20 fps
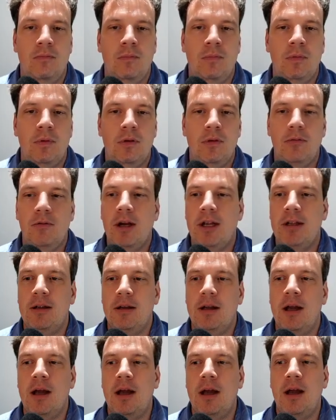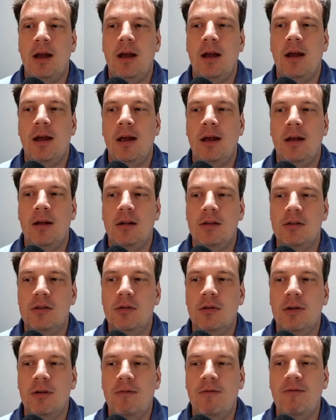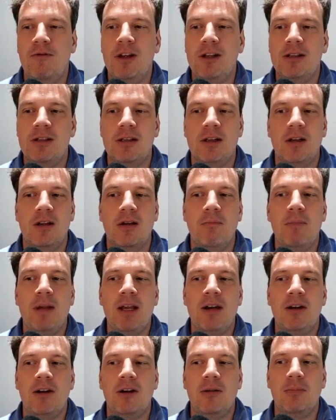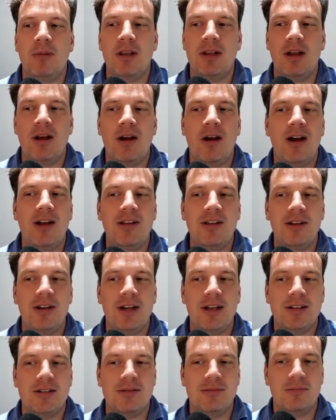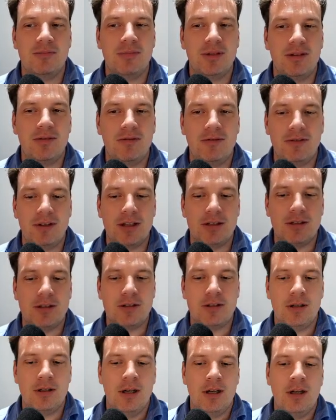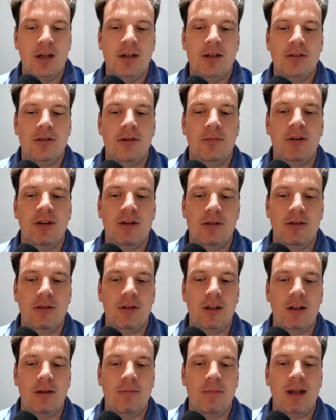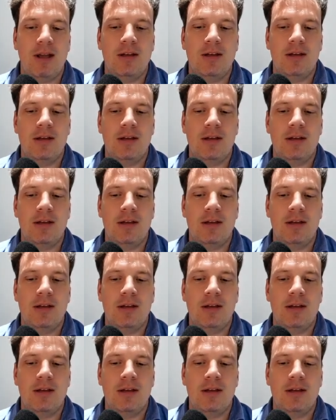right, so it fixed the committer, but the author hasn't been fixed. So I'm going to do the amend,